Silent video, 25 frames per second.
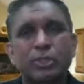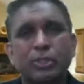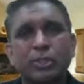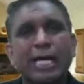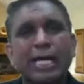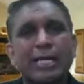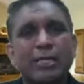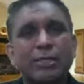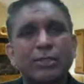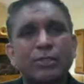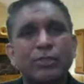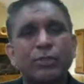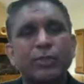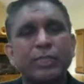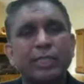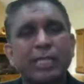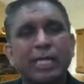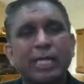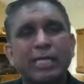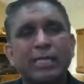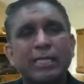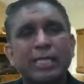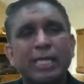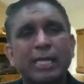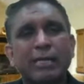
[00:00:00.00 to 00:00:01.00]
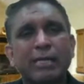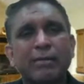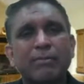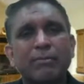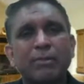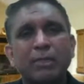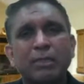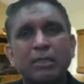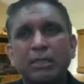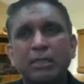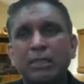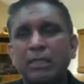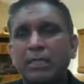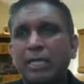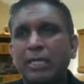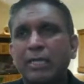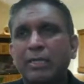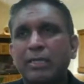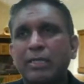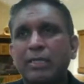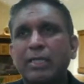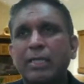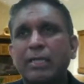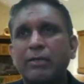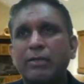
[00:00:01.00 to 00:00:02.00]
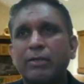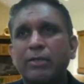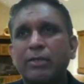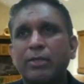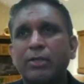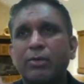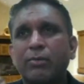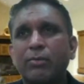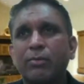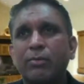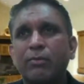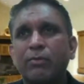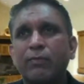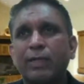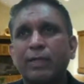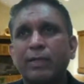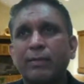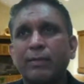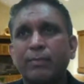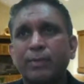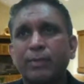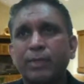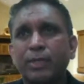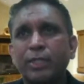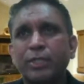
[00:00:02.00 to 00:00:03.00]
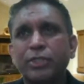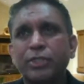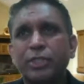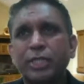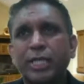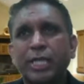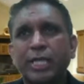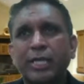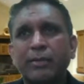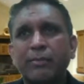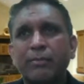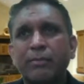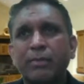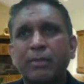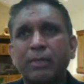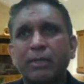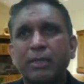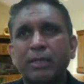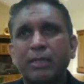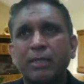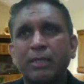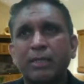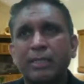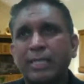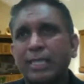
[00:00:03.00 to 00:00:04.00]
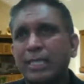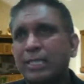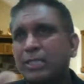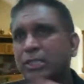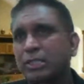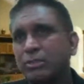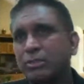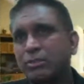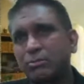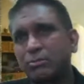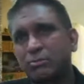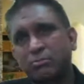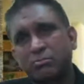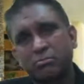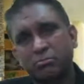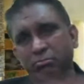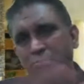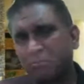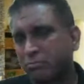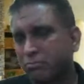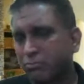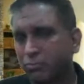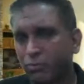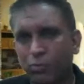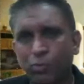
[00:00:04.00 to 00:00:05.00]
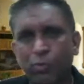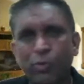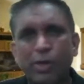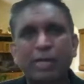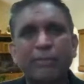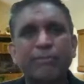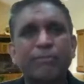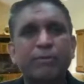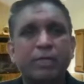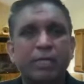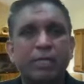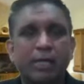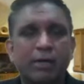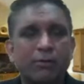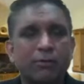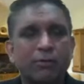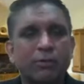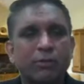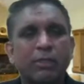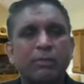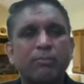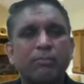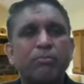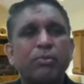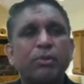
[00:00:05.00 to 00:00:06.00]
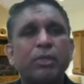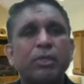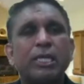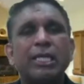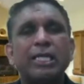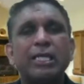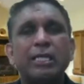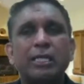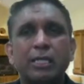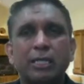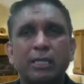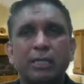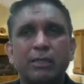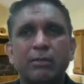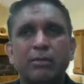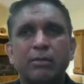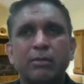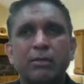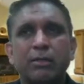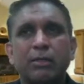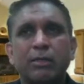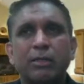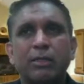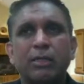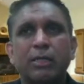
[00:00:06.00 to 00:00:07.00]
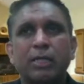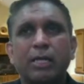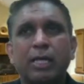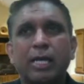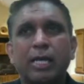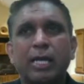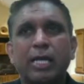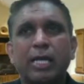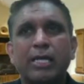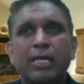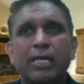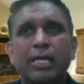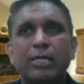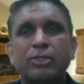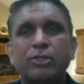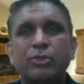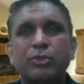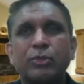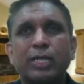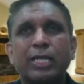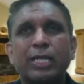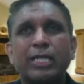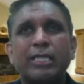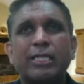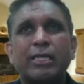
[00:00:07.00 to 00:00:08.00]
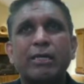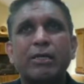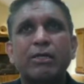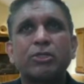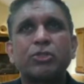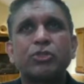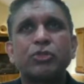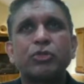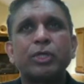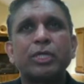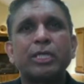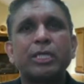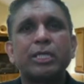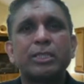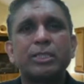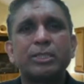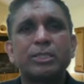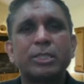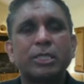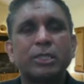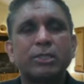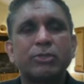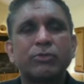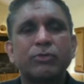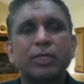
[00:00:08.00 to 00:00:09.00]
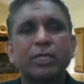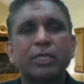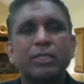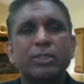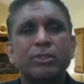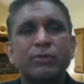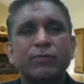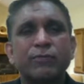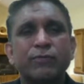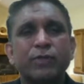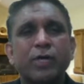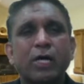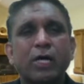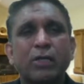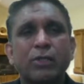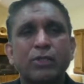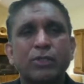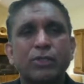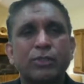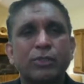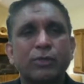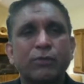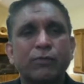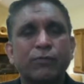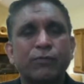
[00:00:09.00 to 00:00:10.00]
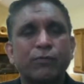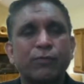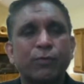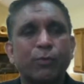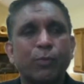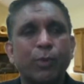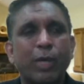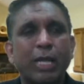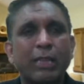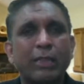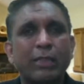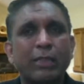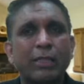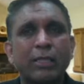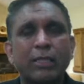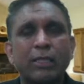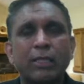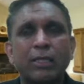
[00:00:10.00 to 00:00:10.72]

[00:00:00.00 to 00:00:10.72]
that during that time, it when the British came, they just wiped it out completely. And today there are trillions and trillions of dollars of wealth